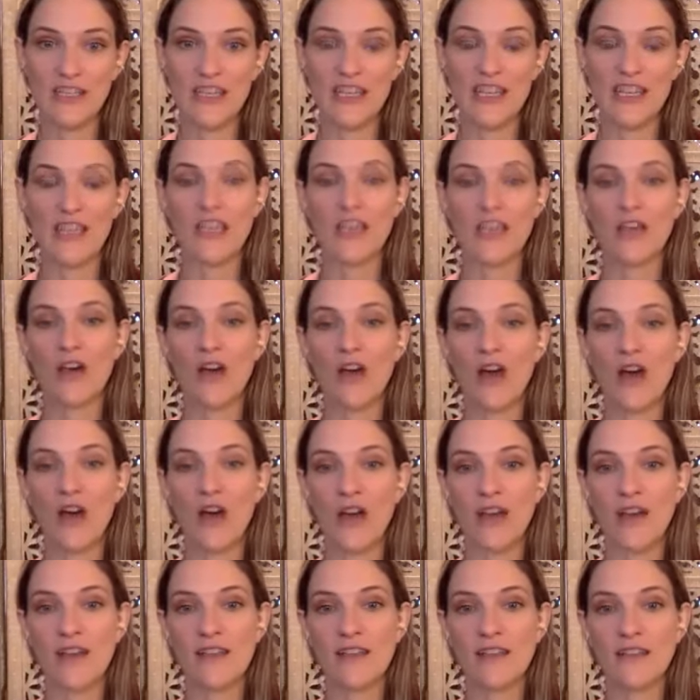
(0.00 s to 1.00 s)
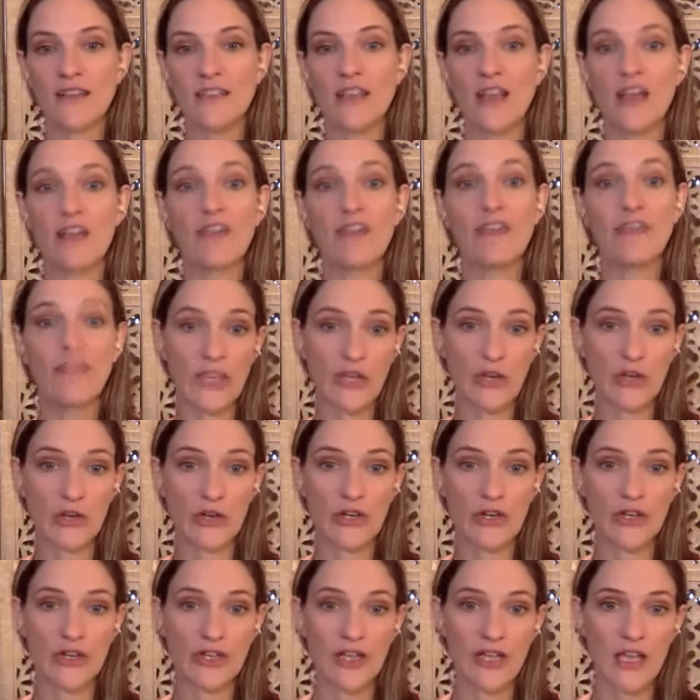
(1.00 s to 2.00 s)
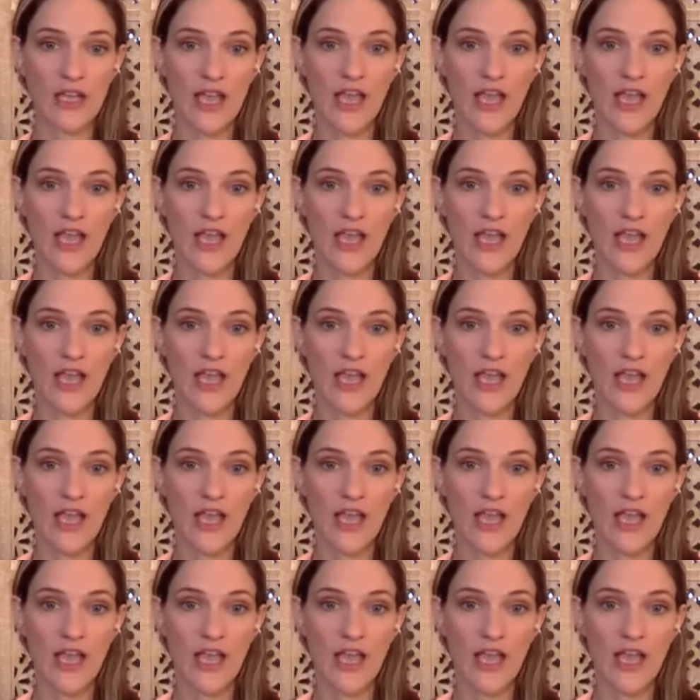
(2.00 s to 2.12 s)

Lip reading: It can cause fear.